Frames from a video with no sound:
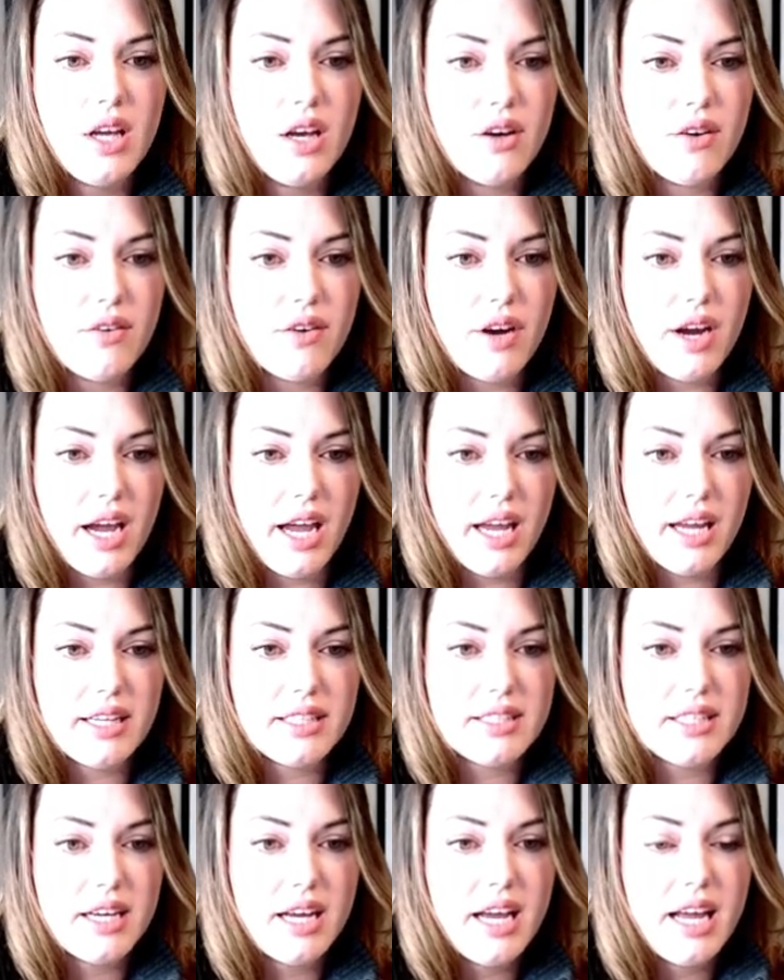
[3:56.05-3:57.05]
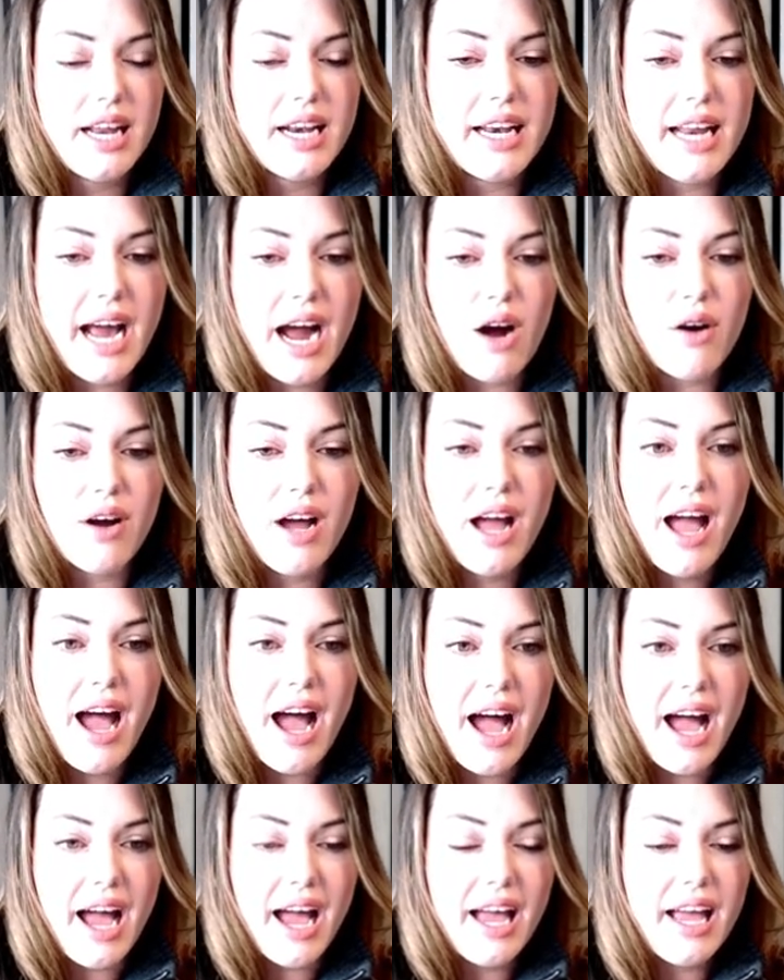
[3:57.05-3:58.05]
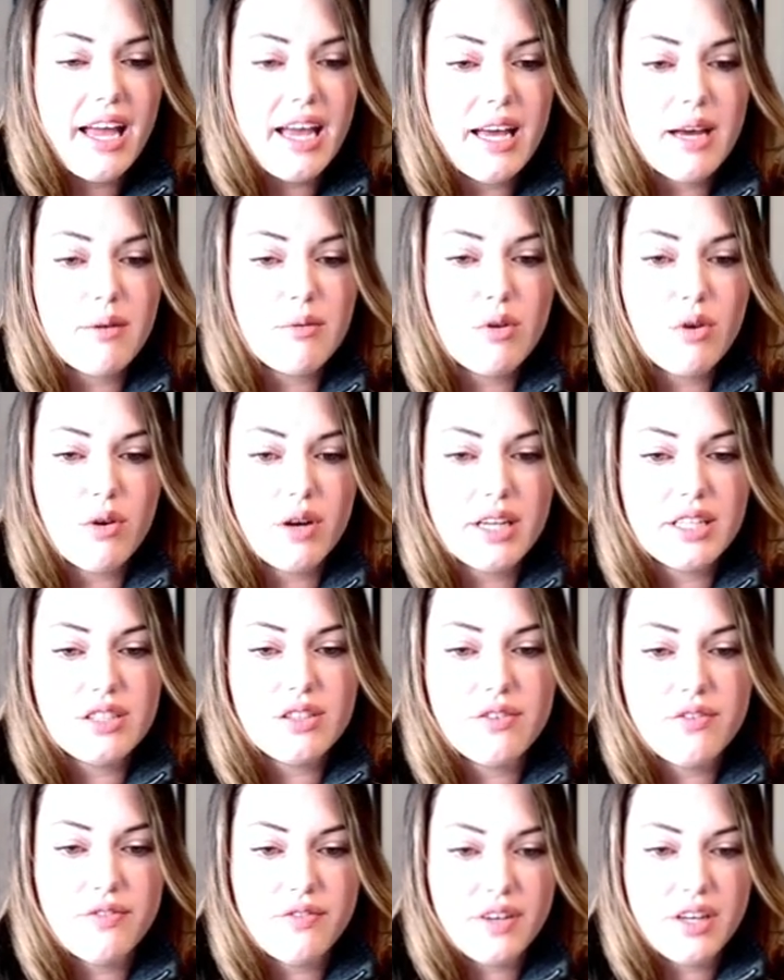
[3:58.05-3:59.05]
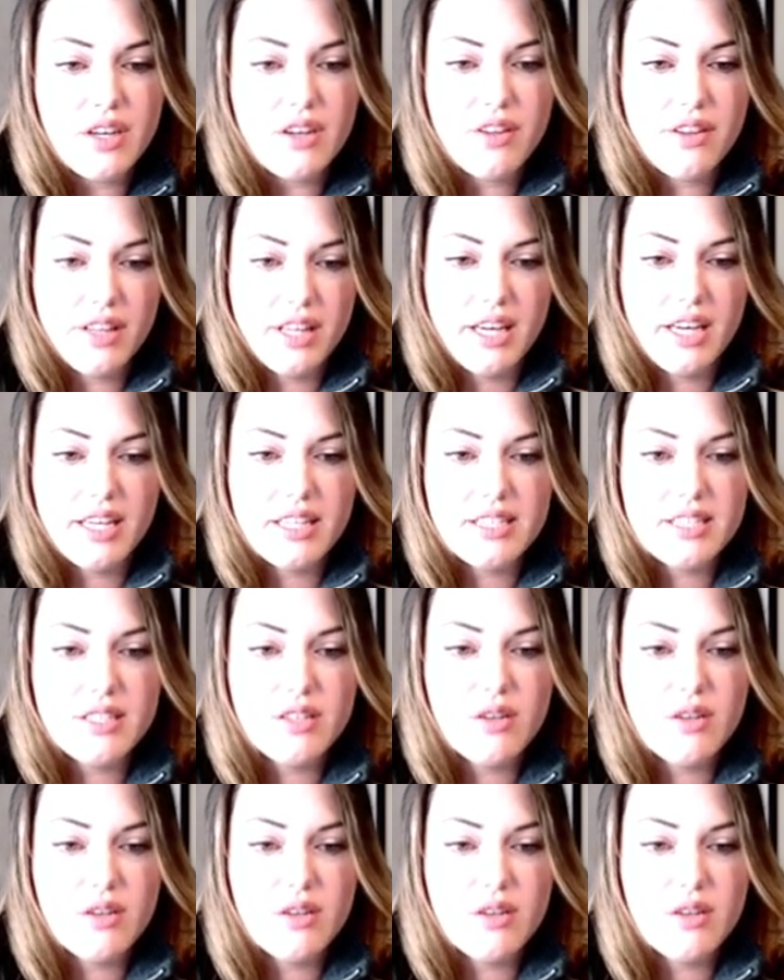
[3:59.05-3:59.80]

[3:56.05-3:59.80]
All right. Now I am going to fill this